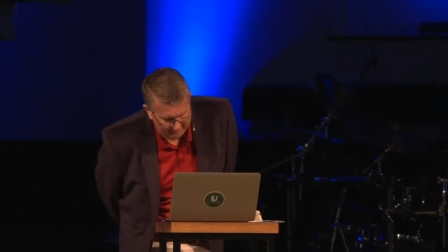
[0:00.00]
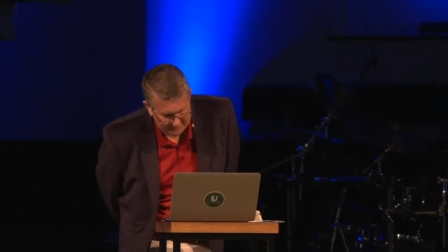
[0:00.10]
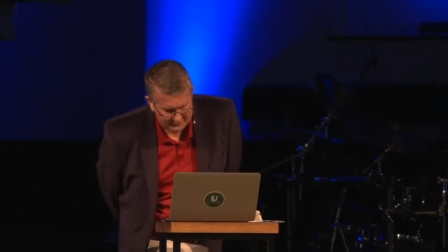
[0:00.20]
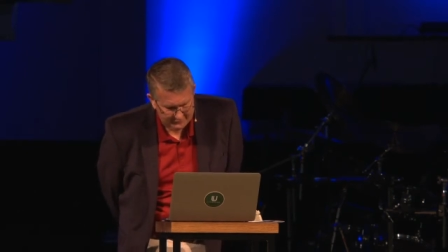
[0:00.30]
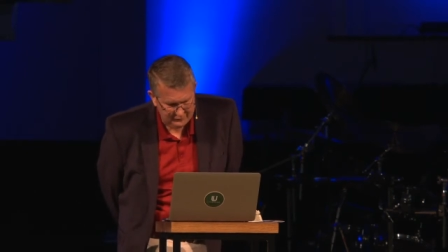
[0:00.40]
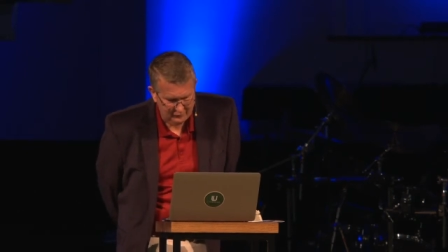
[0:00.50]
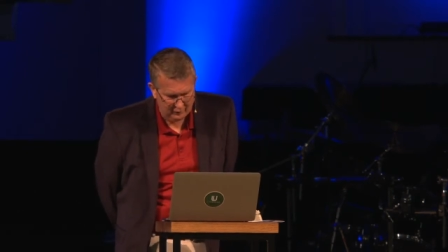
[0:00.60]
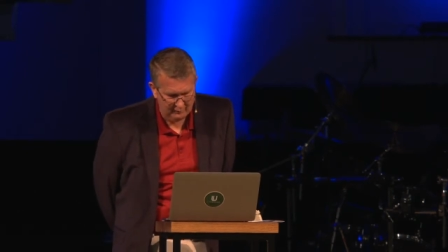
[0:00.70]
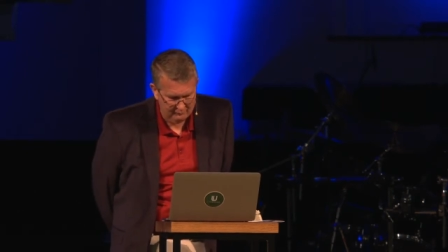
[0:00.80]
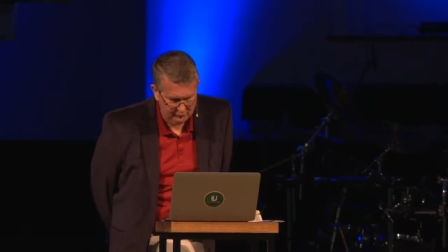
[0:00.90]
has the
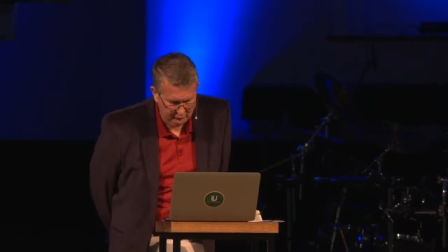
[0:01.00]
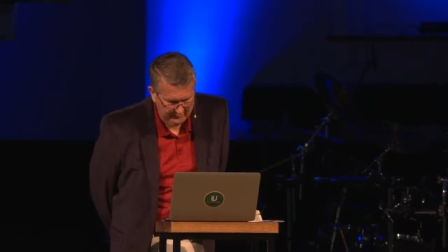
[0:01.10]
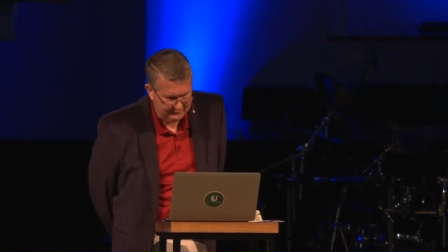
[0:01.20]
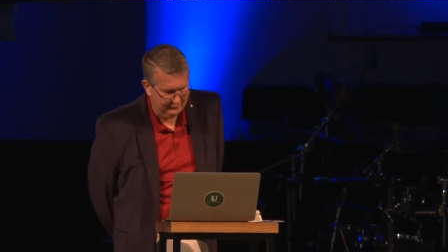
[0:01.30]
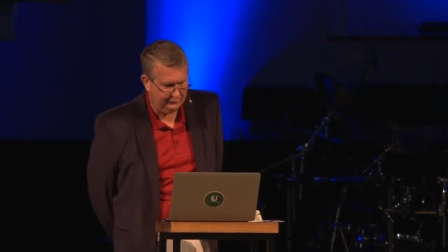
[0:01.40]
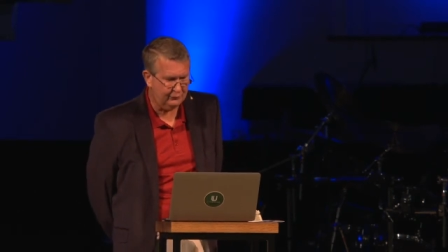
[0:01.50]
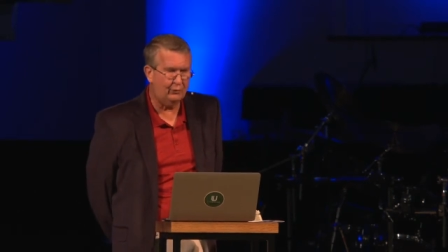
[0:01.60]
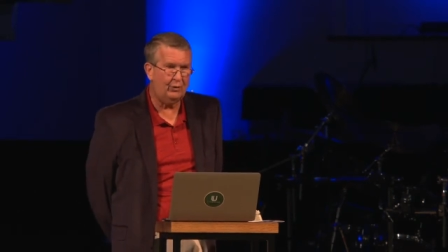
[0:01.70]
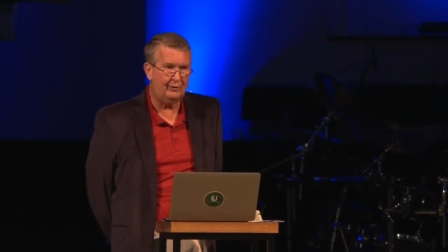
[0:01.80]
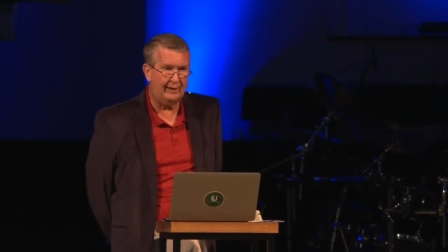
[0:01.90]
sharp two edged sword.